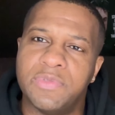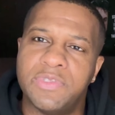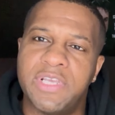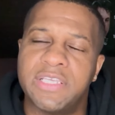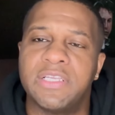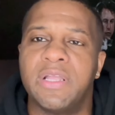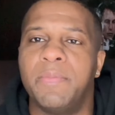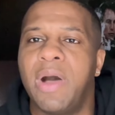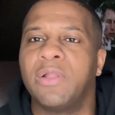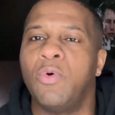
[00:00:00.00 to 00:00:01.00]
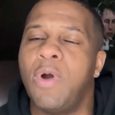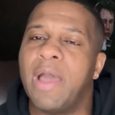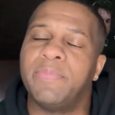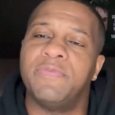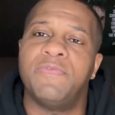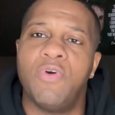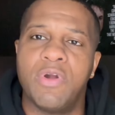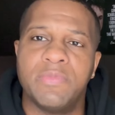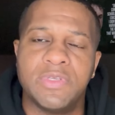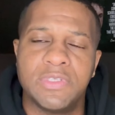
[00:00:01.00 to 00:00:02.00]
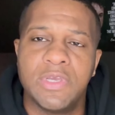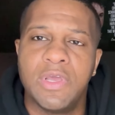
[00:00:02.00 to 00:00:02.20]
tested a Model Y Performance